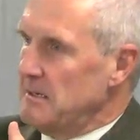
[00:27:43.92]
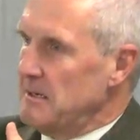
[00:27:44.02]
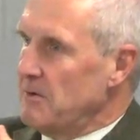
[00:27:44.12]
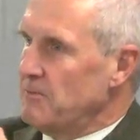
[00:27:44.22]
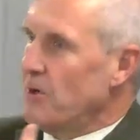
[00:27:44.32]

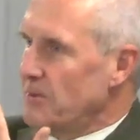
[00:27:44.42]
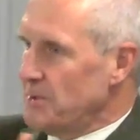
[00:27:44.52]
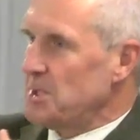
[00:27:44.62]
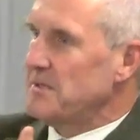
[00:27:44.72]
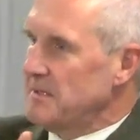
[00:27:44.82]
of what
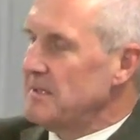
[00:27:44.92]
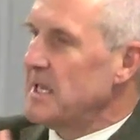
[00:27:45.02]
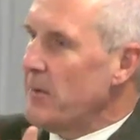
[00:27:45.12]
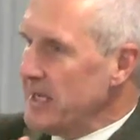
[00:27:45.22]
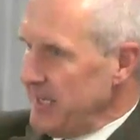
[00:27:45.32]
was
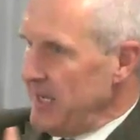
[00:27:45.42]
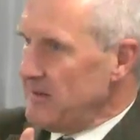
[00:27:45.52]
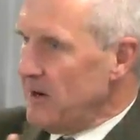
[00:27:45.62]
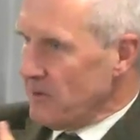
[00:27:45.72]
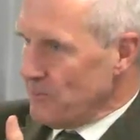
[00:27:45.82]
going
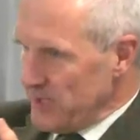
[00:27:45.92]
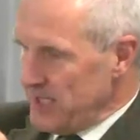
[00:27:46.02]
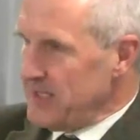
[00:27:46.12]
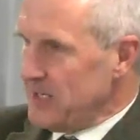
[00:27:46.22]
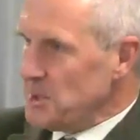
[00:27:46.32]
on
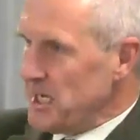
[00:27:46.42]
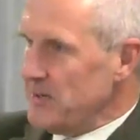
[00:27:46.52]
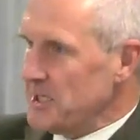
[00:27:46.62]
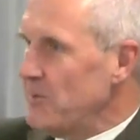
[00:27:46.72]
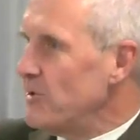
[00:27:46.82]
within those
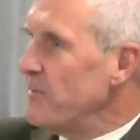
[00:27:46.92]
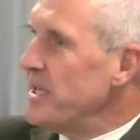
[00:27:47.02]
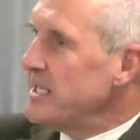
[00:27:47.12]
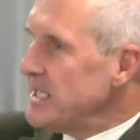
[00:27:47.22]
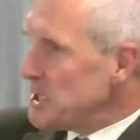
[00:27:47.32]
areas. It would have
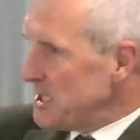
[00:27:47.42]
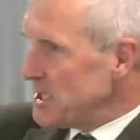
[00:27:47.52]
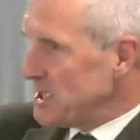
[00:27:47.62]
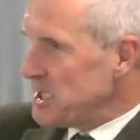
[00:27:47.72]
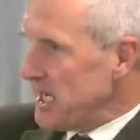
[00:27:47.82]
been easier
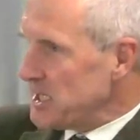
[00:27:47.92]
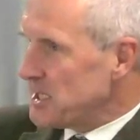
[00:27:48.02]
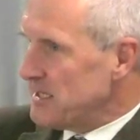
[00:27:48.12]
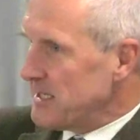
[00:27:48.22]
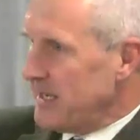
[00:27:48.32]
to
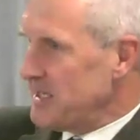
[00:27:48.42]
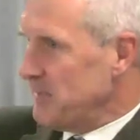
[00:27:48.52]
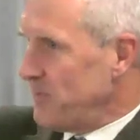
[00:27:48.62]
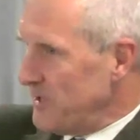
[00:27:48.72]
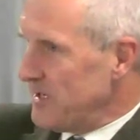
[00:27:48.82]
test. That's a
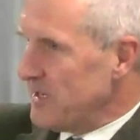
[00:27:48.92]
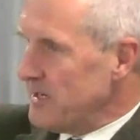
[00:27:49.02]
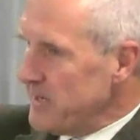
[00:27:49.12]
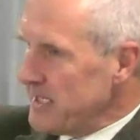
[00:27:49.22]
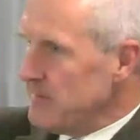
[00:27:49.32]
point I kind of
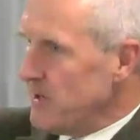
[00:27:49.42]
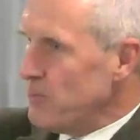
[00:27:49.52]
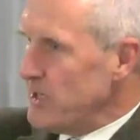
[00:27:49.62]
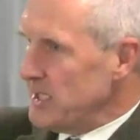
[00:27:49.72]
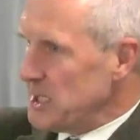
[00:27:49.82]
make in my
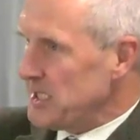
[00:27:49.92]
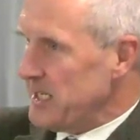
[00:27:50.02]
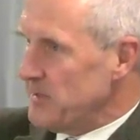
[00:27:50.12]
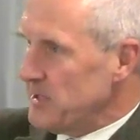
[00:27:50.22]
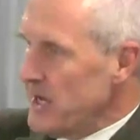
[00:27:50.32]
witness
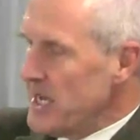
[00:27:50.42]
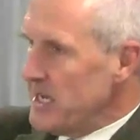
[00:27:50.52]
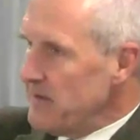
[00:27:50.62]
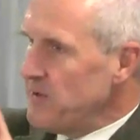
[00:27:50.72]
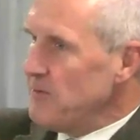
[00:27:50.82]
statement. You know,
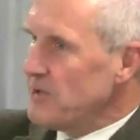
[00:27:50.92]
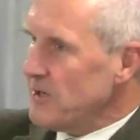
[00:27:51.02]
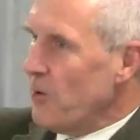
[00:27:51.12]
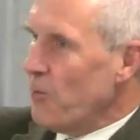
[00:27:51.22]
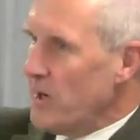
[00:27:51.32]
if you've got
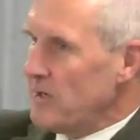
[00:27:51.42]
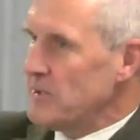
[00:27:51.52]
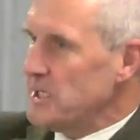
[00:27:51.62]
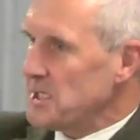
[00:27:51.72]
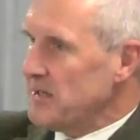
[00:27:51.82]
a
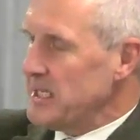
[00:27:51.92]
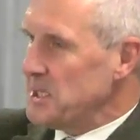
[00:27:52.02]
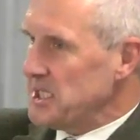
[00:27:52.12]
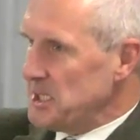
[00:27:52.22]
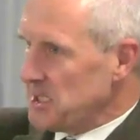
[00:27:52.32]
well-designed
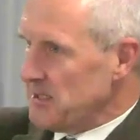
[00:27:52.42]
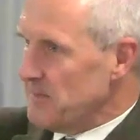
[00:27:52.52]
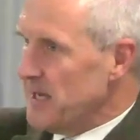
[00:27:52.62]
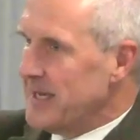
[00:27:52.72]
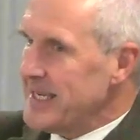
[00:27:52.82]

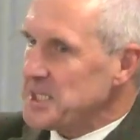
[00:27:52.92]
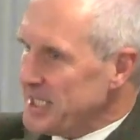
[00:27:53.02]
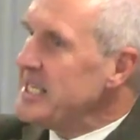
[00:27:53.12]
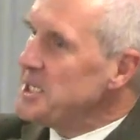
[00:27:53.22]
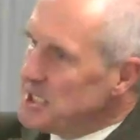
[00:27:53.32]
system, it's
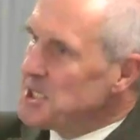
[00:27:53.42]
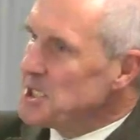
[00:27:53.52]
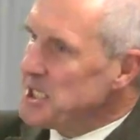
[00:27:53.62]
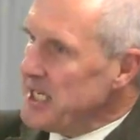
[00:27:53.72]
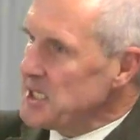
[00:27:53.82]
easy to
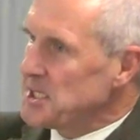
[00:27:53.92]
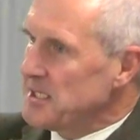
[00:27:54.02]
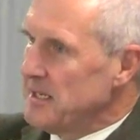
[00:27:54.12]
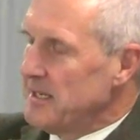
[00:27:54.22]
test